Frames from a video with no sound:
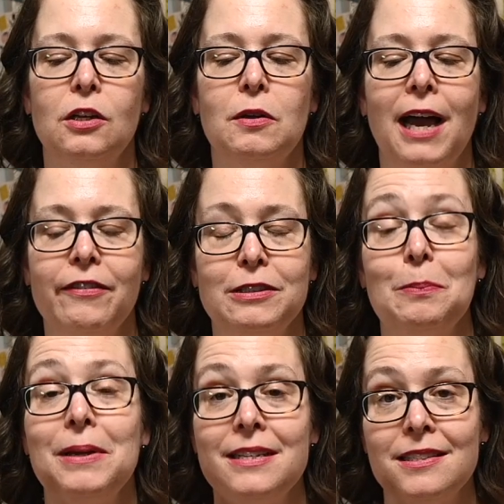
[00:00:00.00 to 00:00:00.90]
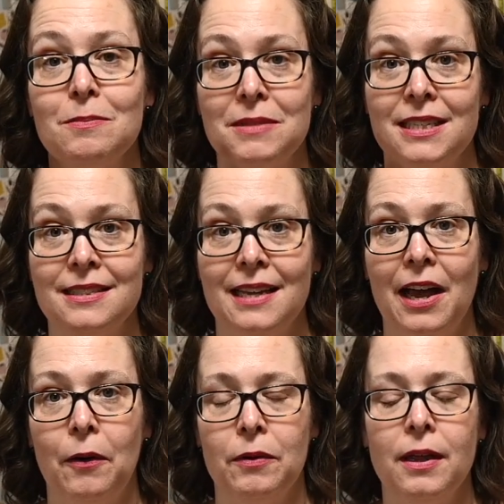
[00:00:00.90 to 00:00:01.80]
you have to pin something
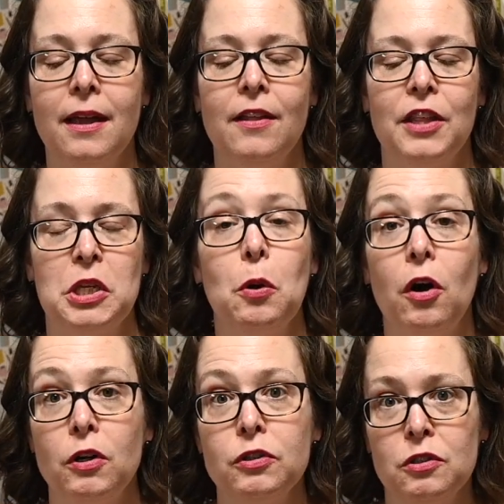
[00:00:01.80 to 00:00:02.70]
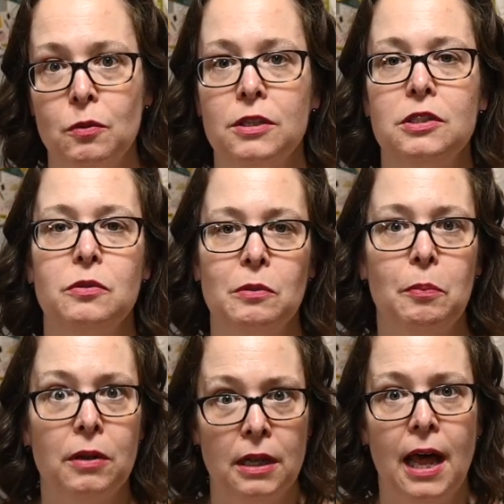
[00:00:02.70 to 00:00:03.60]
down that you also want to
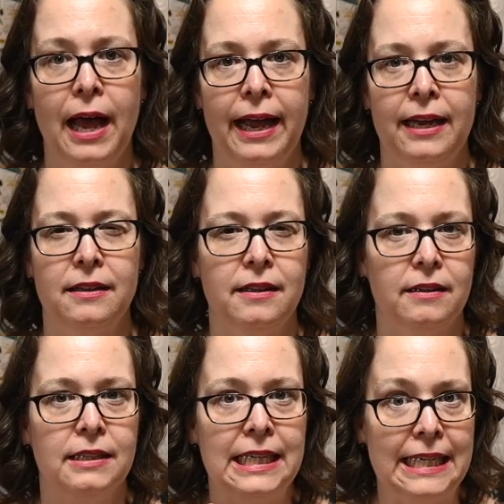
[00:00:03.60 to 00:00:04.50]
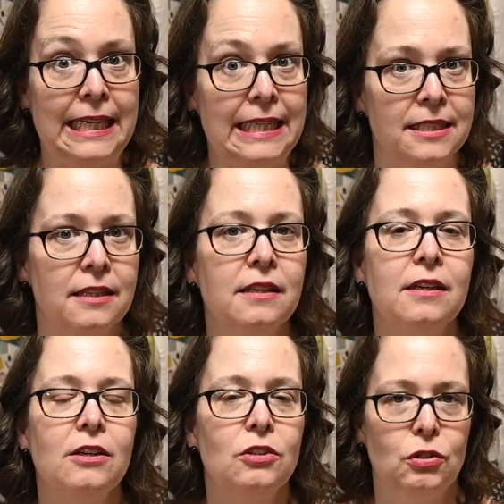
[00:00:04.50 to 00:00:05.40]
apply a little heat
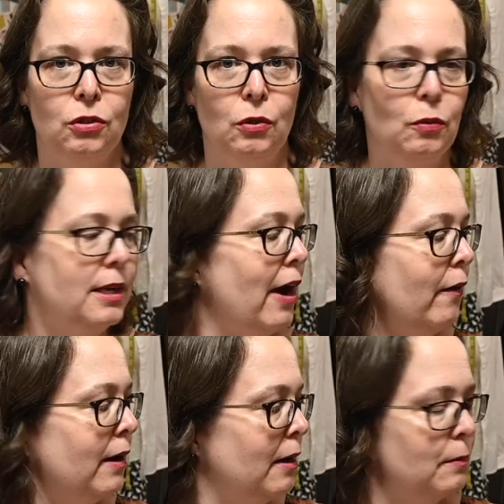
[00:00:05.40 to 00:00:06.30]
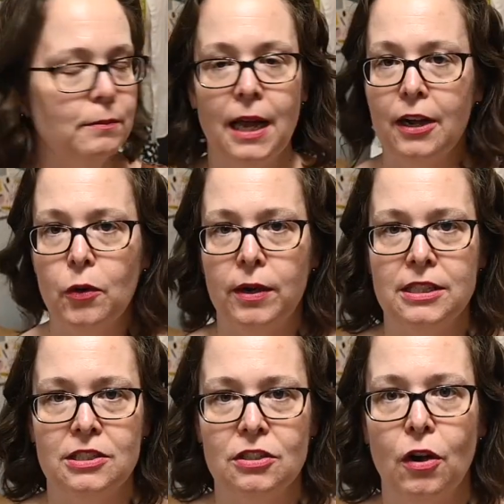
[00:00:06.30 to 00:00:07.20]
to. Now, I'm not going
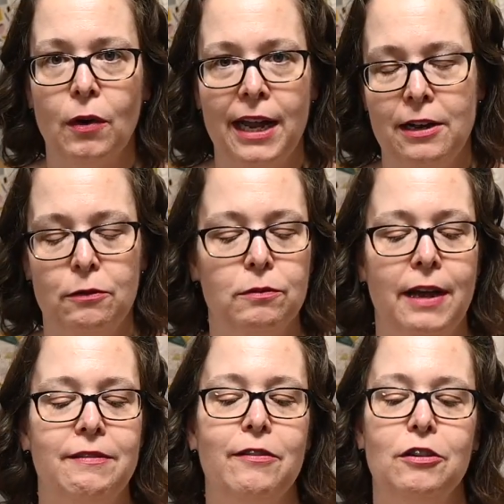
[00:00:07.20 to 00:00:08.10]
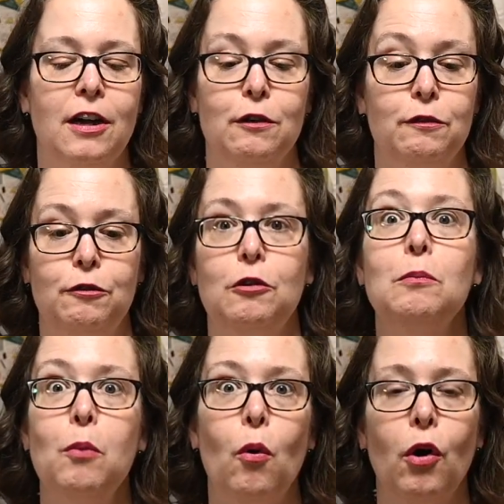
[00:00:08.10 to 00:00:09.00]
to go, I've never gone full
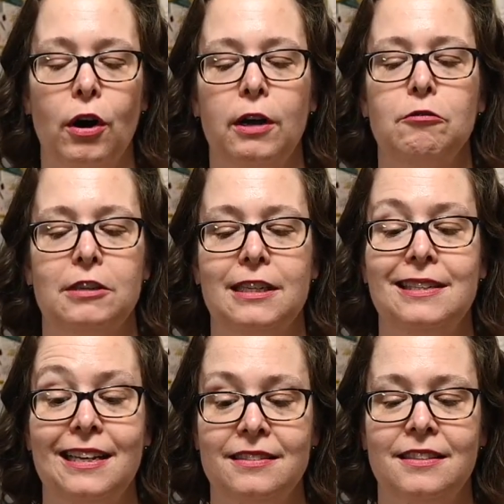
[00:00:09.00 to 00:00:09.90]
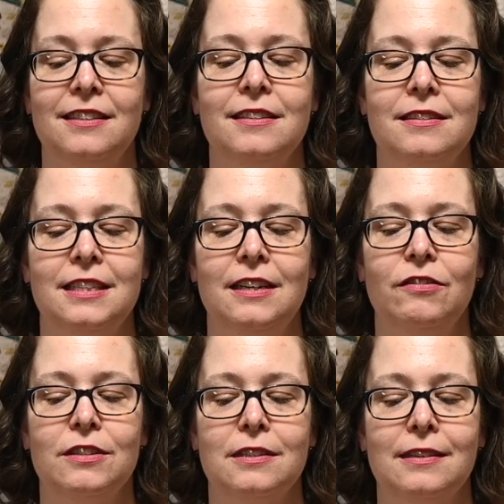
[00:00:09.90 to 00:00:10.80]
bore and really tested to see if
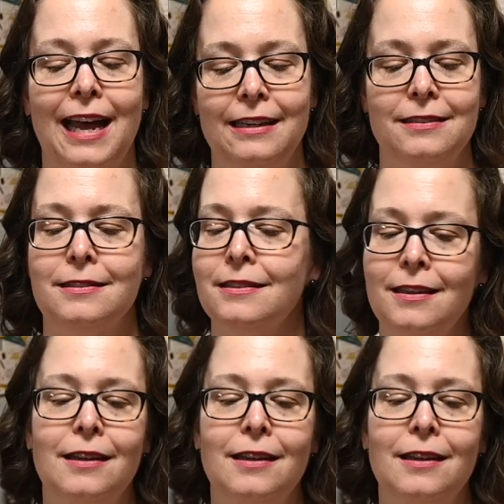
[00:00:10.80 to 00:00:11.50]
this glass